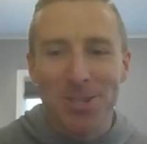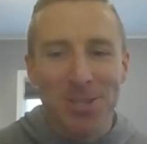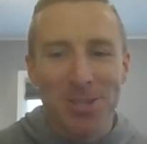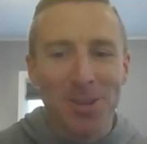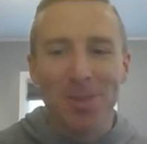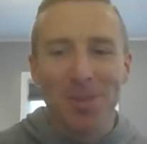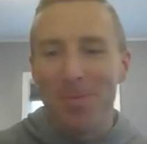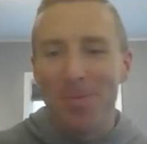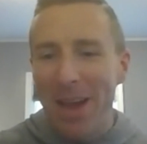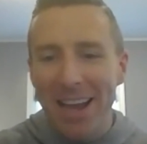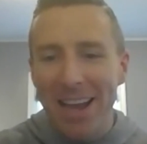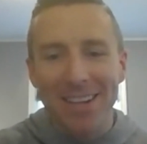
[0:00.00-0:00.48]

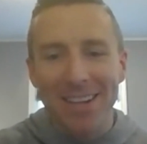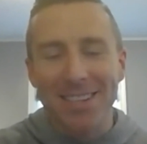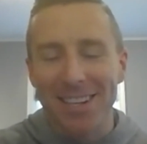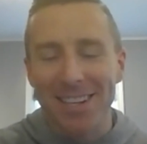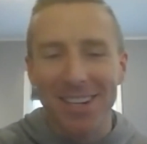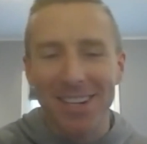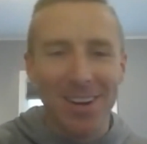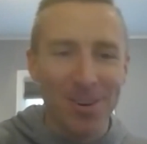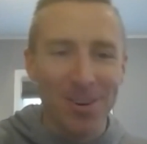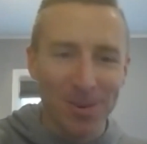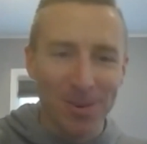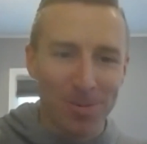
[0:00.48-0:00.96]
So the bank's
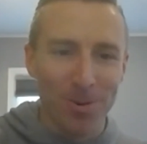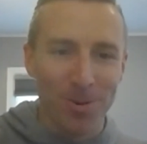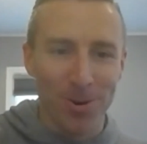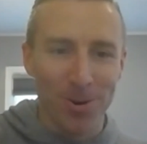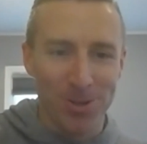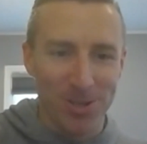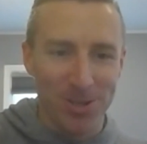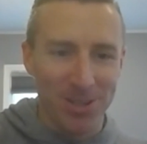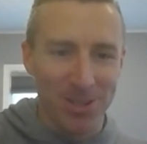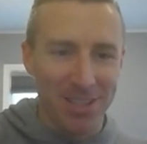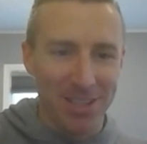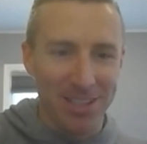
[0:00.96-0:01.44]
going to own a
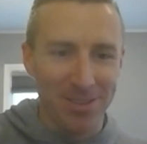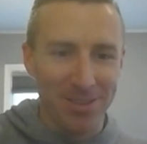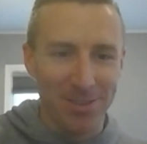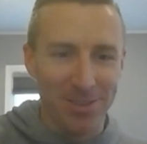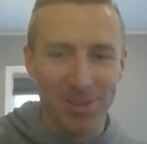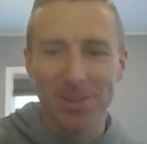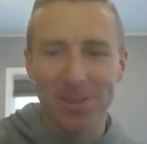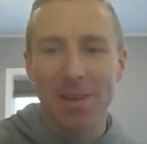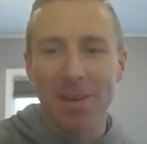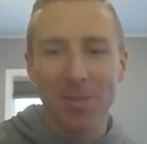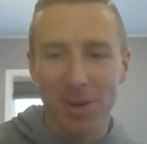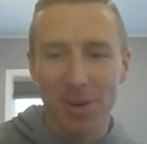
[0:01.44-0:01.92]
portion
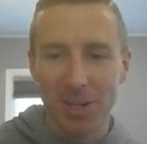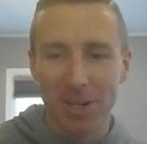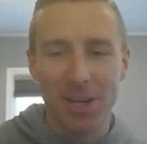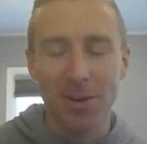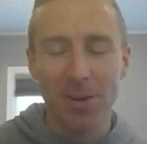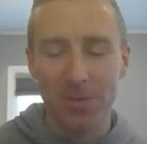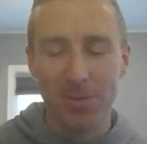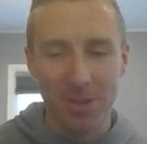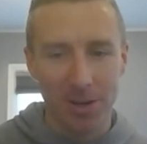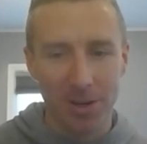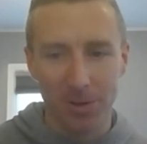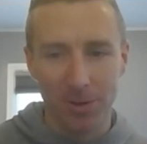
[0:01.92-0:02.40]
You're never going
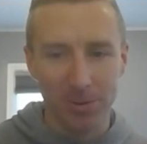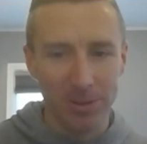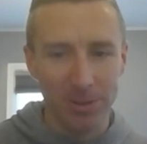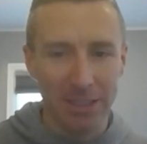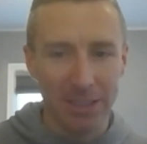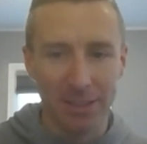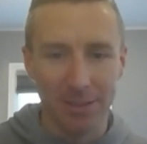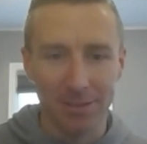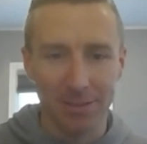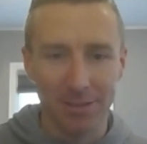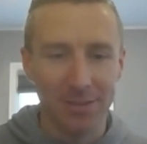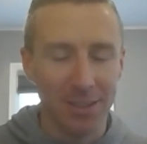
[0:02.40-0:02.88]
to own the whole
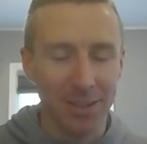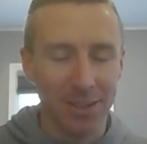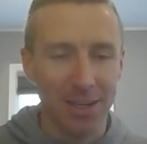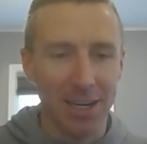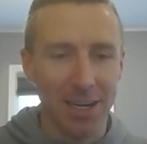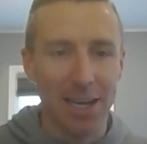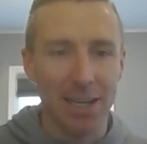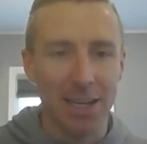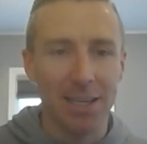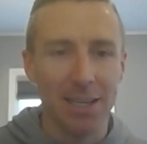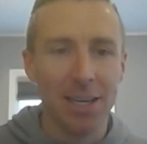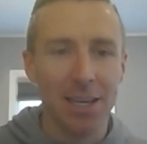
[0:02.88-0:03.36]
deal.
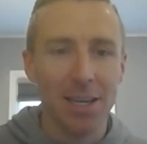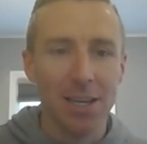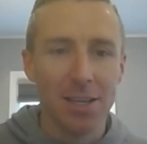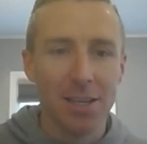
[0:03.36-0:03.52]
Okay.